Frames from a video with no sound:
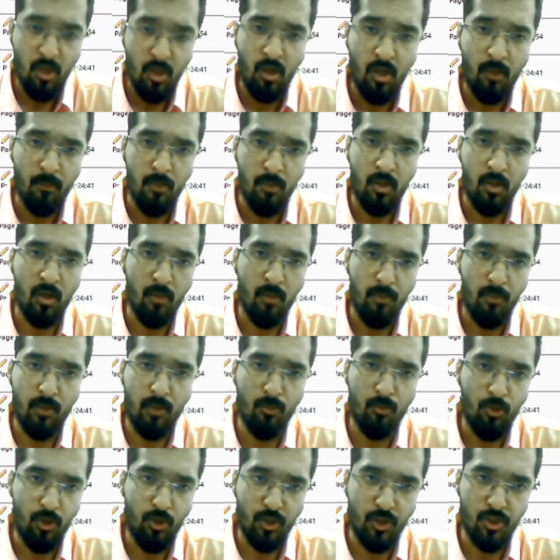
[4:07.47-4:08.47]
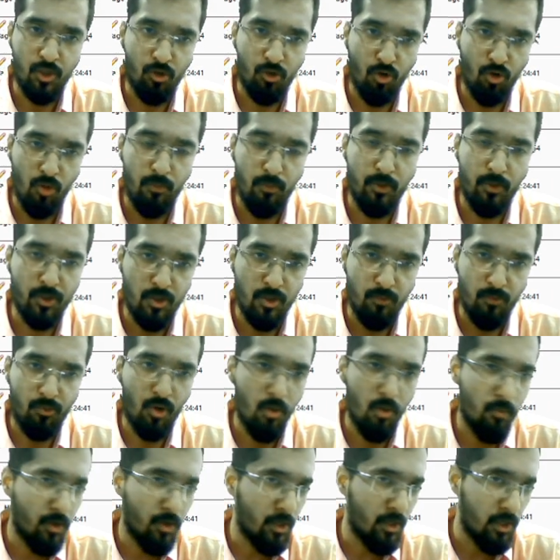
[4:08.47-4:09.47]
permutation combination
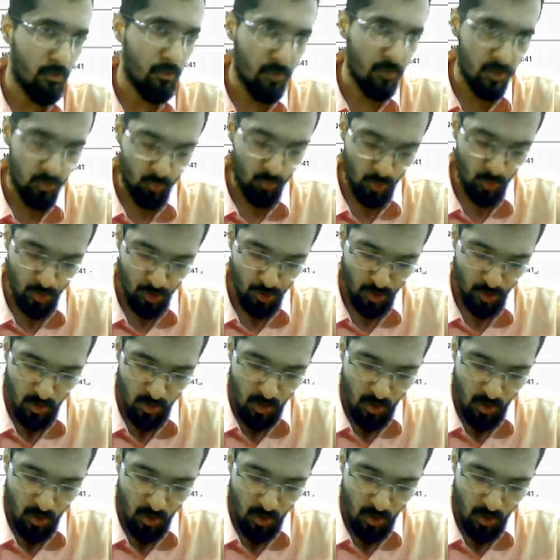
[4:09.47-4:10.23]
probability based question.